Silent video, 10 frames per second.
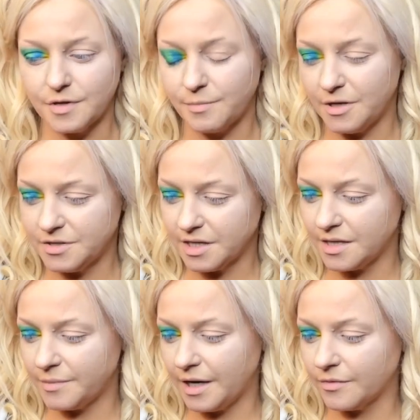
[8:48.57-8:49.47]
for the music
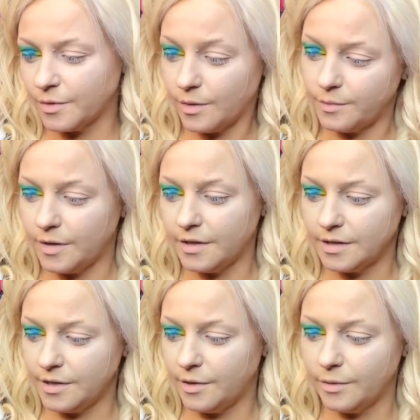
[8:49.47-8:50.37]
in the background,
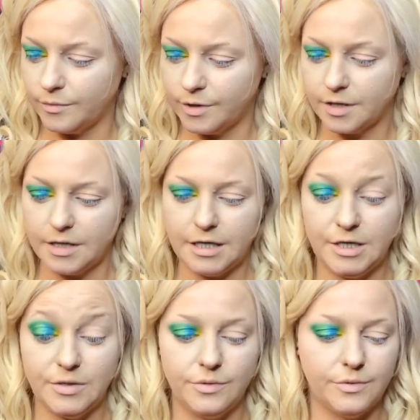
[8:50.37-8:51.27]
but you know, what can you
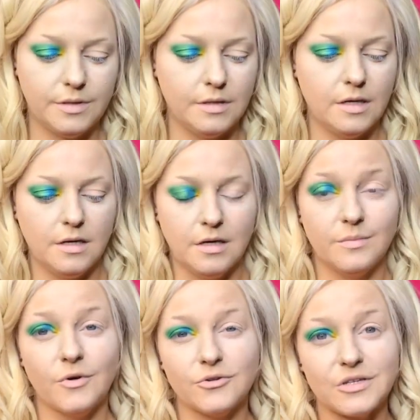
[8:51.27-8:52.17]
do?
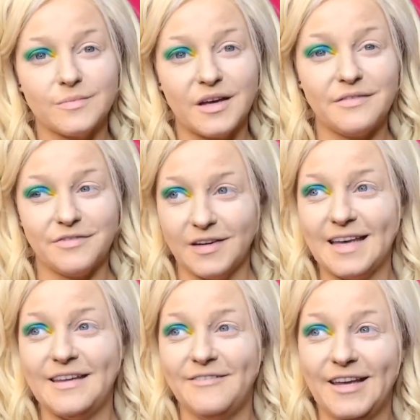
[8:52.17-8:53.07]
Most of my
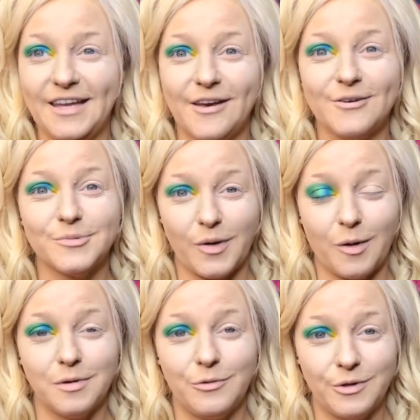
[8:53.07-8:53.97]
freaking videos
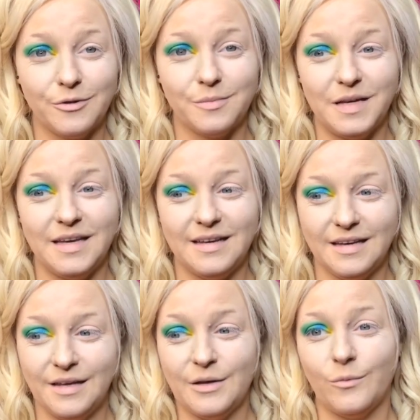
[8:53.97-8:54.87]
probably will
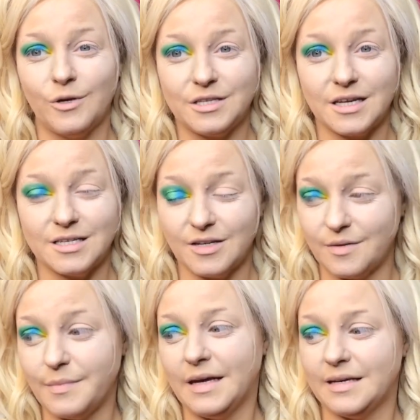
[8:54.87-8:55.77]
be once I
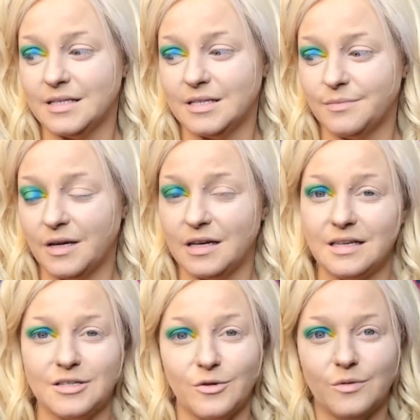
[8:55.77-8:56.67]
start making some
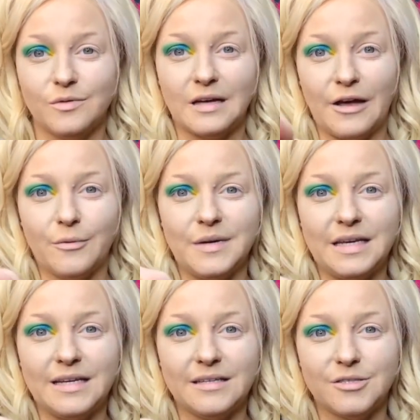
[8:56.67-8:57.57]
money, so help
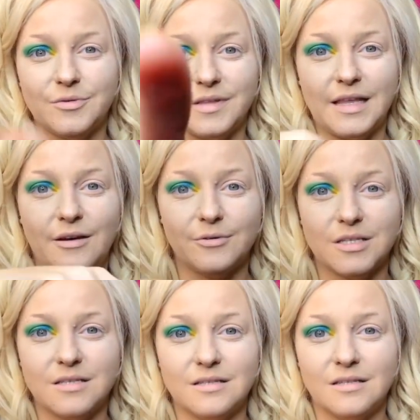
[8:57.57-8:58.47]
me get to
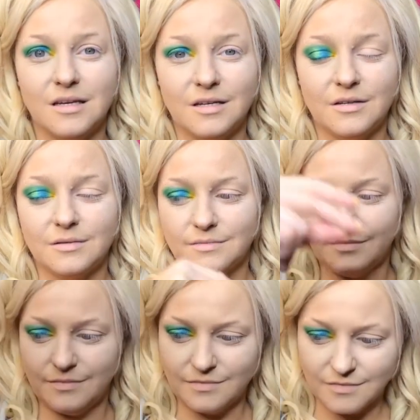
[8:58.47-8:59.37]
1,000
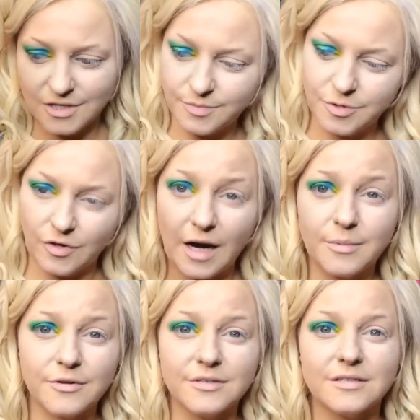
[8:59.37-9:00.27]

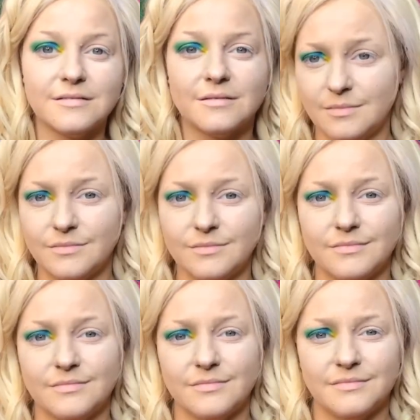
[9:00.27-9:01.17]
subscribers.
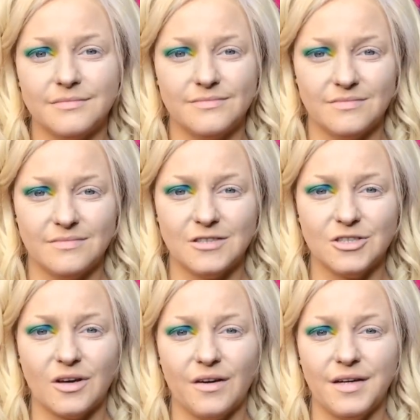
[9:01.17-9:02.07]

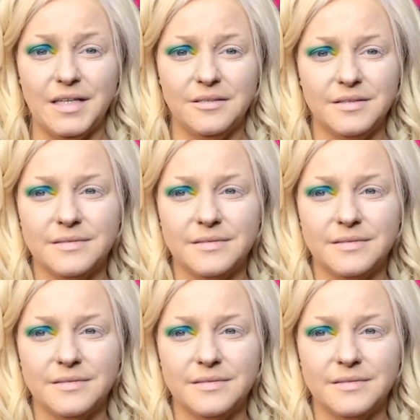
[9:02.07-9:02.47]
Sorry.